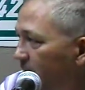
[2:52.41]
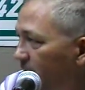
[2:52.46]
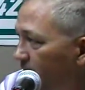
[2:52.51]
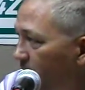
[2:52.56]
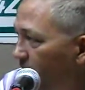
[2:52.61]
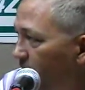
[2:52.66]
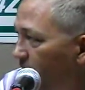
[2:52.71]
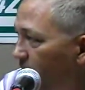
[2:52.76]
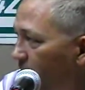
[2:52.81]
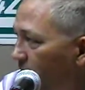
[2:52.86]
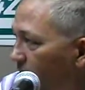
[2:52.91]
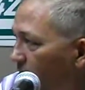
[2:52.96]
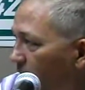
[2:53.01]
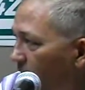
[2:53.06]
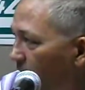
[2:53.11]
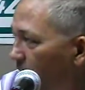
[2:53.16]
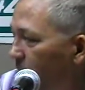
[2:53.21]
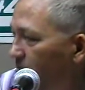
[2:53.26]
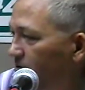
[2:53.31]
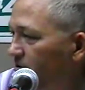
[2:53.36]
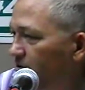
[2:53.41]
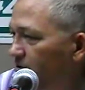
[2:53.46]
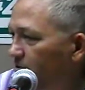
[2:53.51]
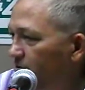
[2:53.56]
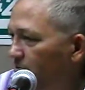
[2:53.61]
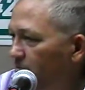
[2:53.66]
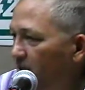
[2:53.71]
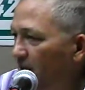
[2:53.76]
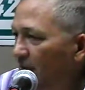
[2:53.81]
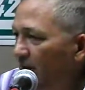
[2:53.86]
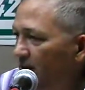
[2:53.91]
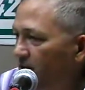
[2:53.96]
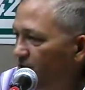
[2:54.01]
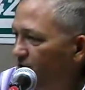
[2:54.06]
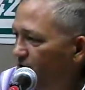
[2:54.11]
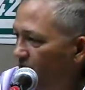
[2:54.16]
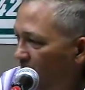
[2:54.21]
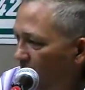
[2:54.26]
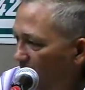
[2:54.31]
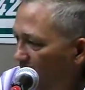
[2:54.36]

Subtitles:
you're able to manage and